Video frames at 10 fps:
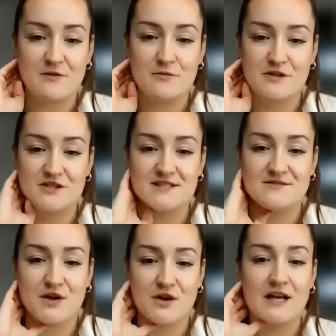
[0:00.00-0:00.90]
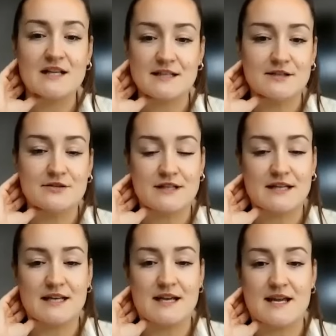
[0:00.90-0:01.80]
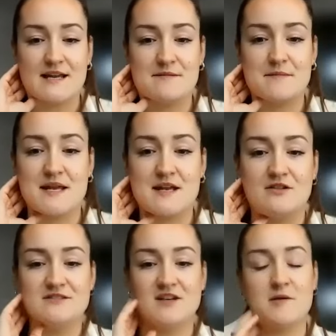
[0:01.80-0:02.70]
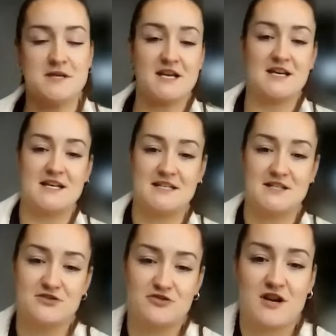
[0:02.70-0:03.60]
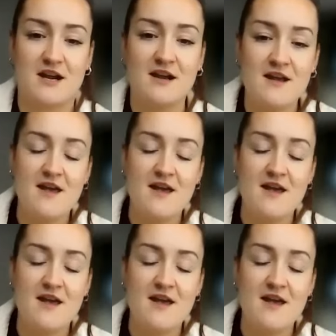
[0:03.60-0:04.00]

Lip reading: which is very clearly a male dominated industry,